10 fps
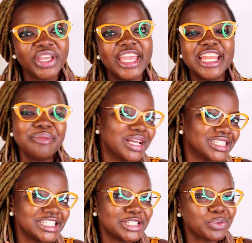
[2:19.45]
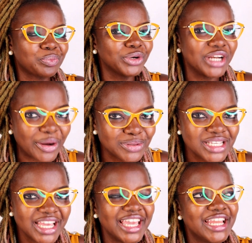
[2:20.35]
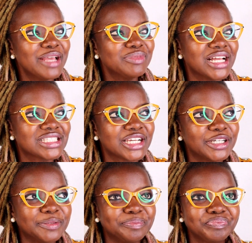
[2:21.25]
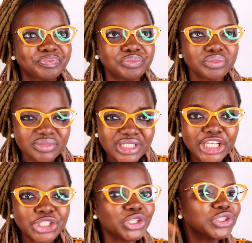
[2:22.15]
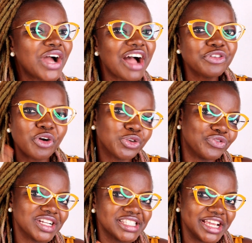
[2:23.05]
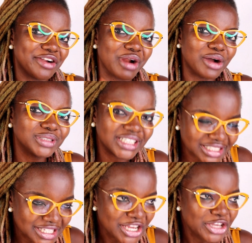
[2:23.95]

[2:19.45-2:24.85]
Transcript: a name that's easy to pronounce, a name that does not have controversy around it.